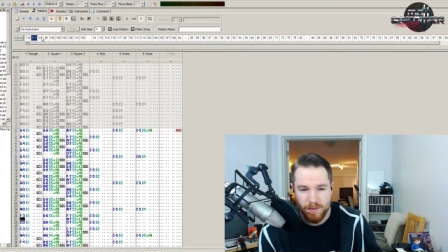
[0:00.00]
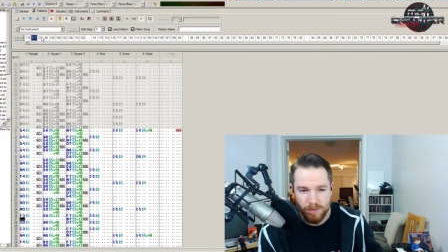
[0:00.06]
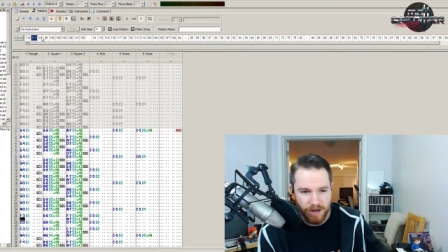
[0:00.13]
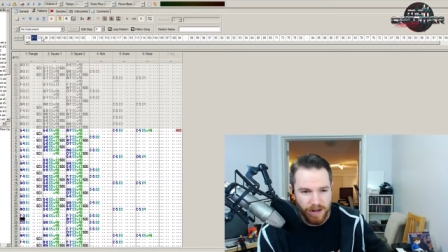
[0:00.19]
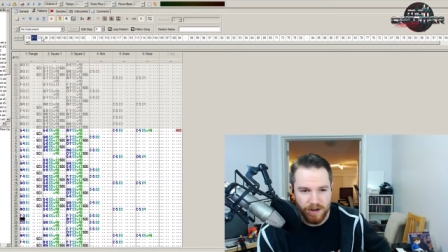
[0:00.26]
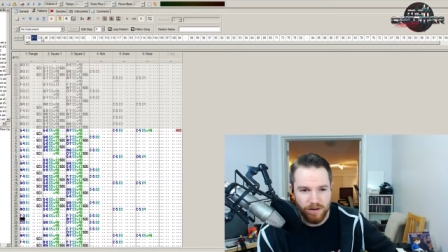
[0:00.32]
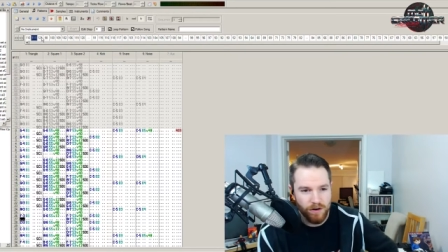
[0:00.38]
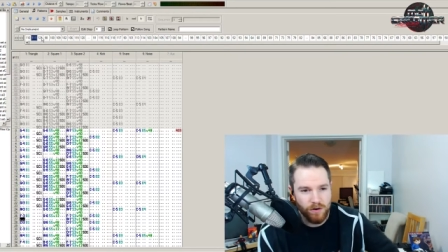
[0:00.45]

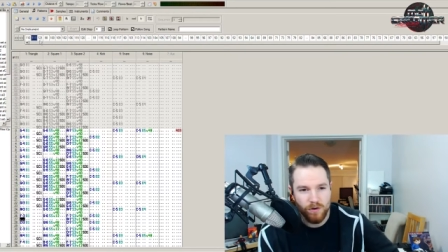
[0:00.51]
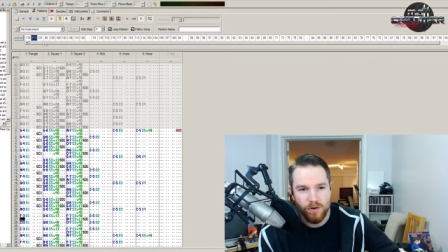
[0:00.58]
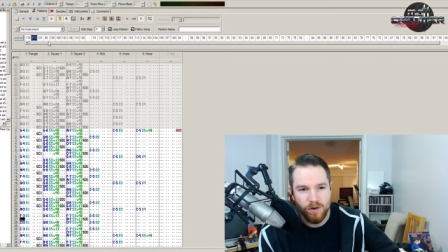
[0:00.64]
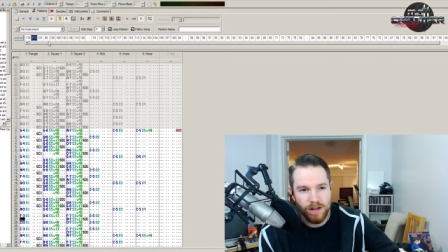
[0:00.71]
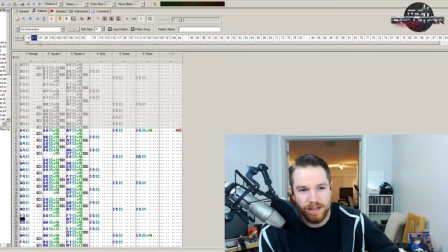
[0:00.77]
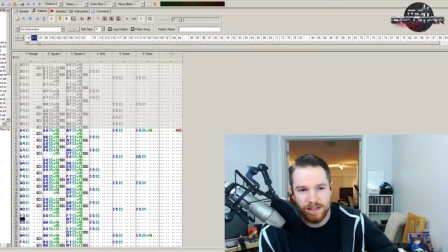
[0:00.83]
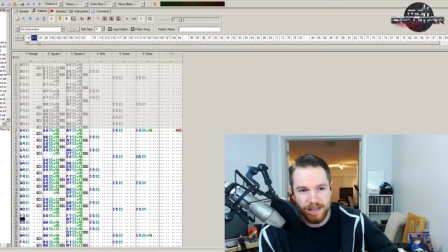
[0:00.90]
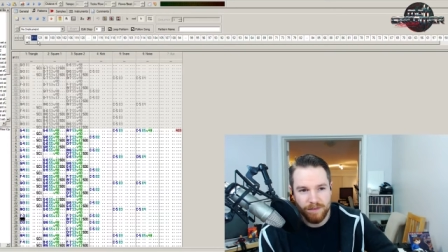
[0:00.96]
But I don't
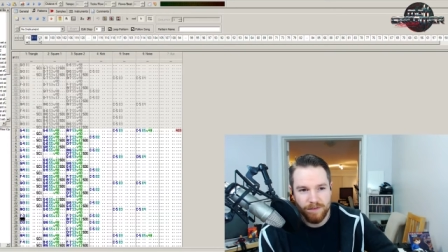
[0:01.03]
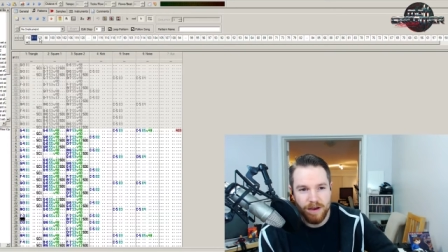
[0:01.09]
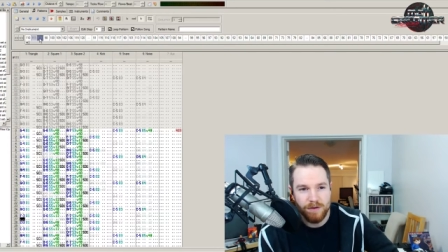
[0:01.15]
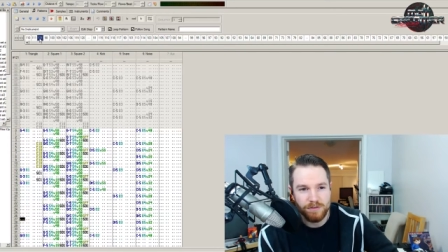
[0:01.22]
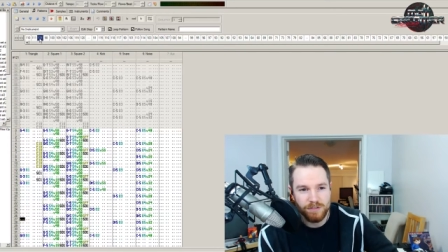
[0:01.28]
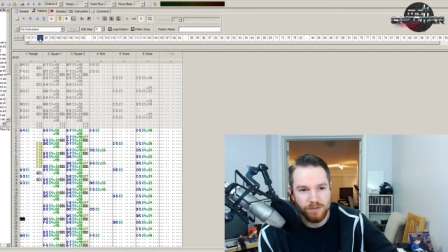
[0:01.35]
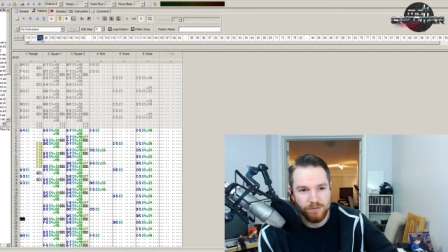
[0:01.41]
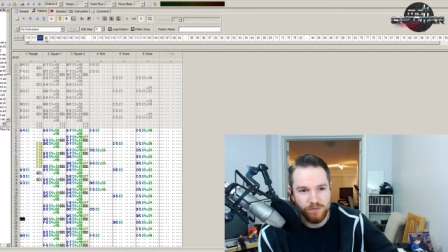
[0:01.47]
know, uh, like if I
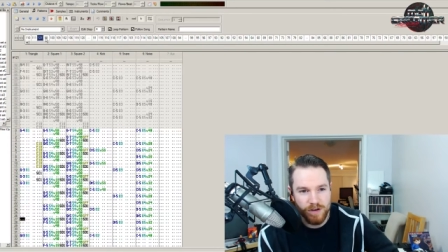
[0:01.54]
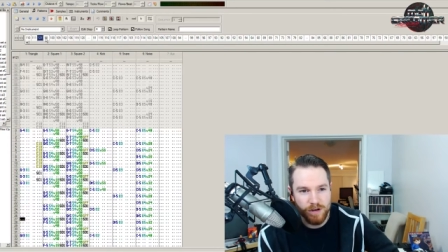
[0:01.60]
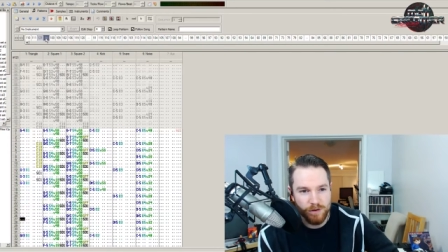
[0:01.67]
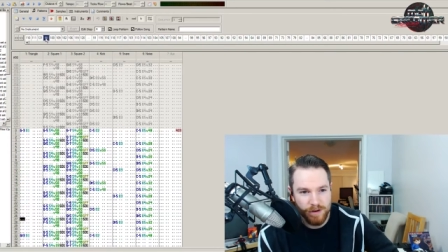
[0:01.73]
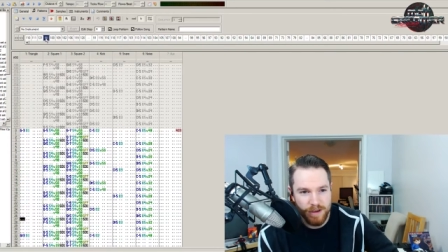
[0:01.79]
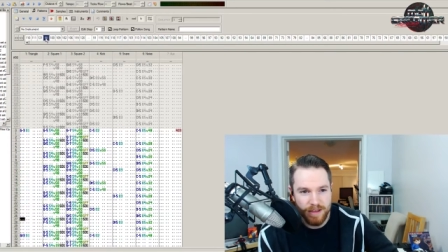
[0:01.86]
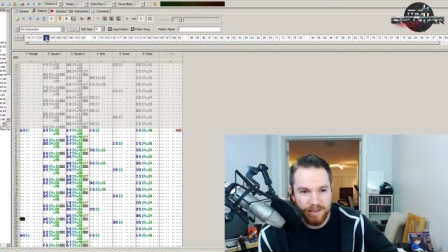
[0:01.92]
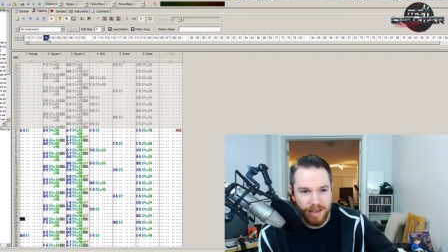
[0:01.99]
was to
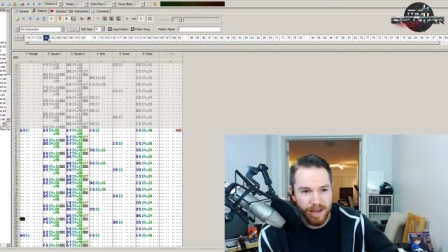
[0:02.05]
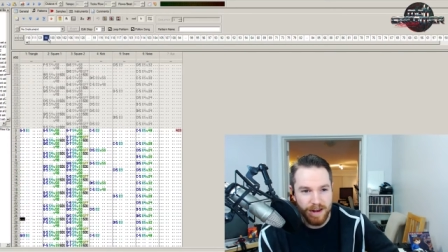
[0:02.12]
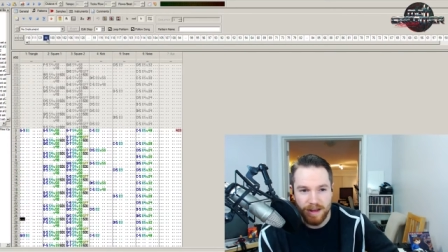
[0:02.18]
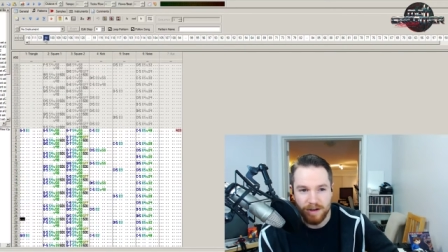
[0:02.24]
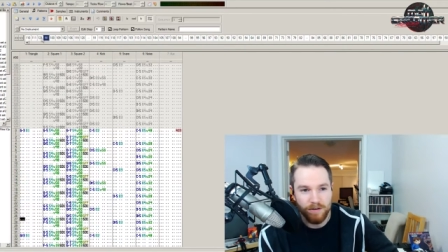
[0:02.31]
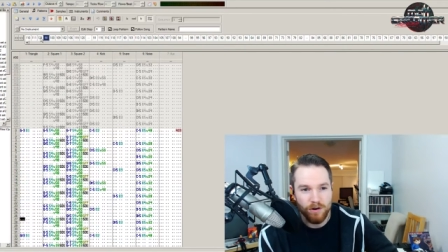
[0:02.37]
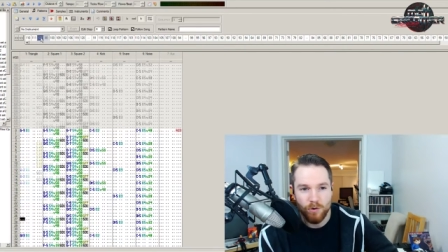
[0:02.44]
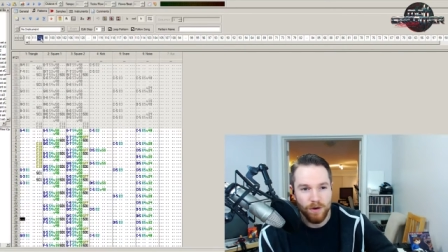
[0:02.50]
recreate that,
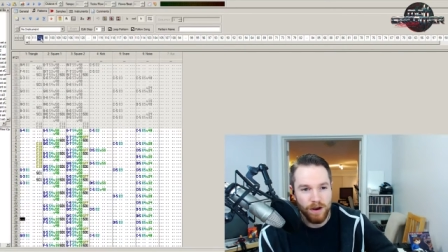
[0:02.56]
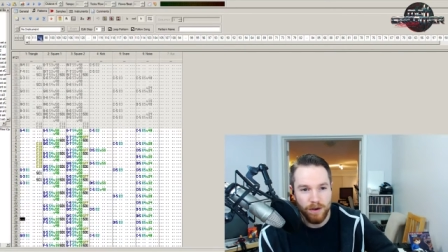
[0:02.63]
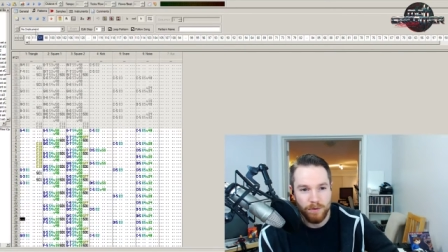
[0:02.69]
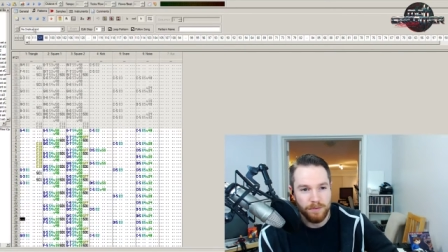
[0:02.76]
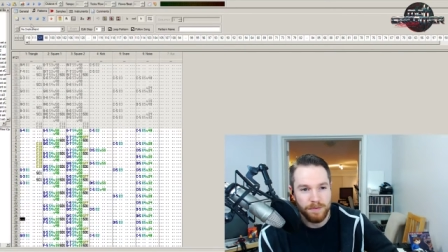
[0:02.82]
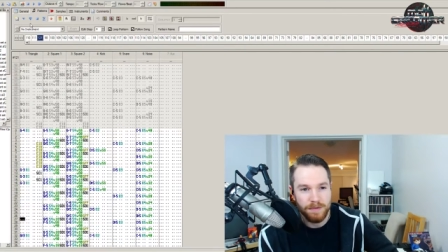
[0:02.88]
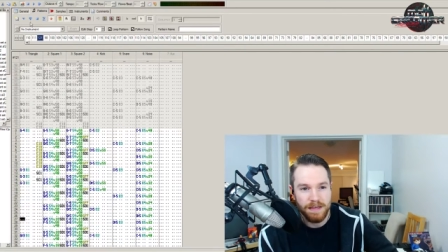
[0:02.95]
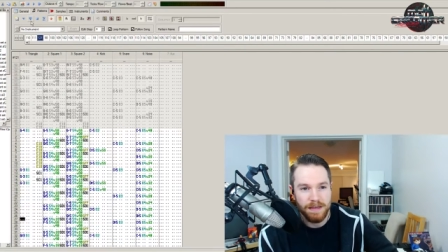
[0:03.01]
I don't know where I
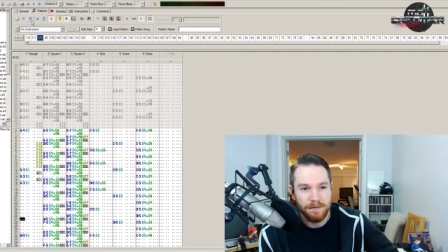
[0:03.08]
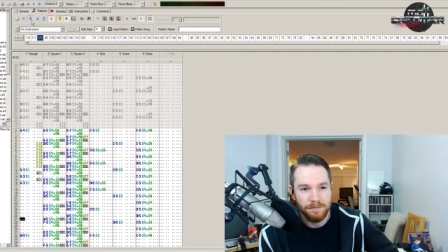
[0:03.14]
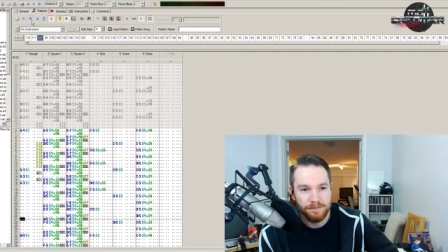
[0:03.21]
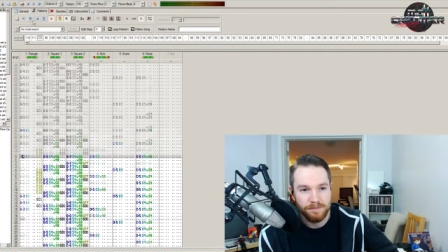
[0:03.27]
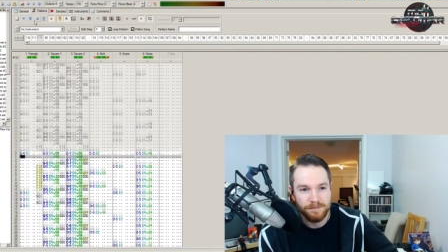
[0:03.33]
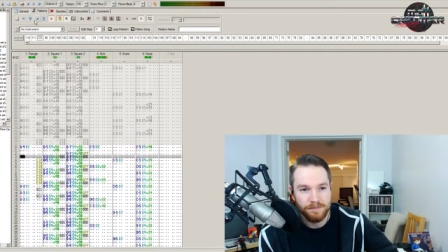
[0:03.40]
would begin.